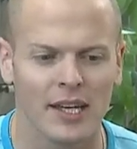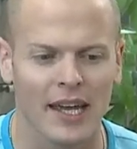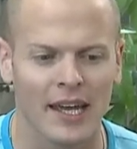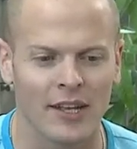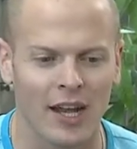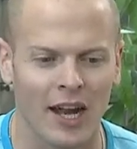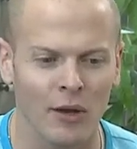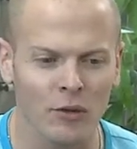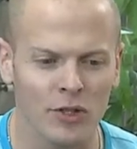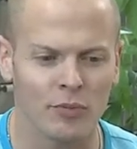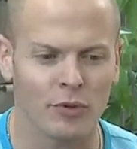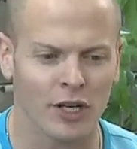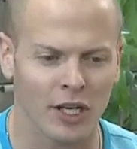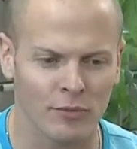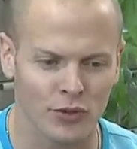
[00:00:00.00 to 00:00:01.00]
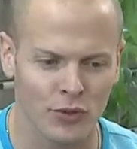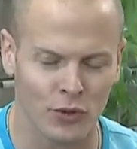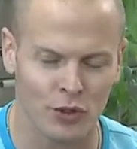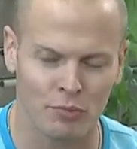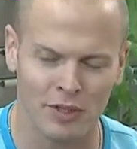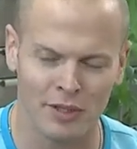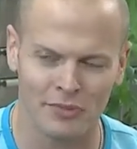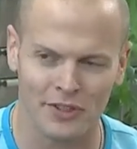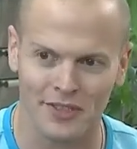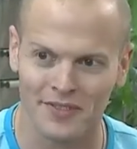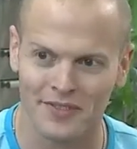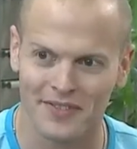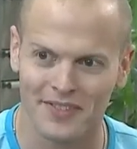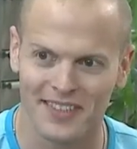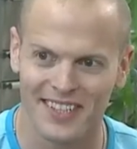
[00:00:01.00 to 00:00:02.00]
and I always bring up George Plimpton,
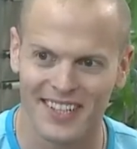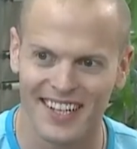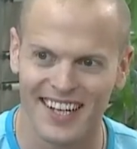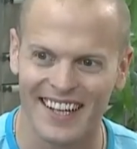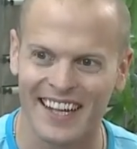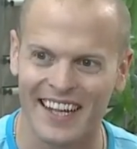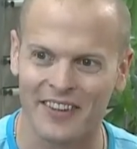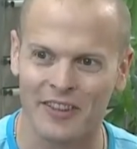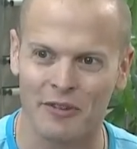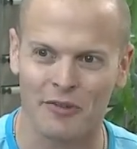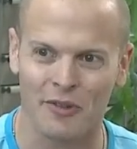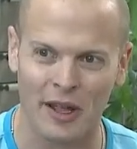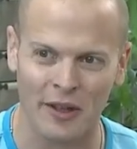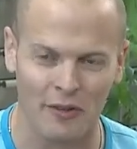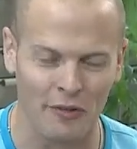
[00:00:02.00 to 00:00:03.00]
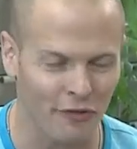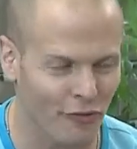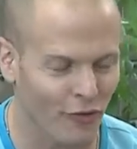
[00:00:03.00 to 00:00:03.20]
like, the, like the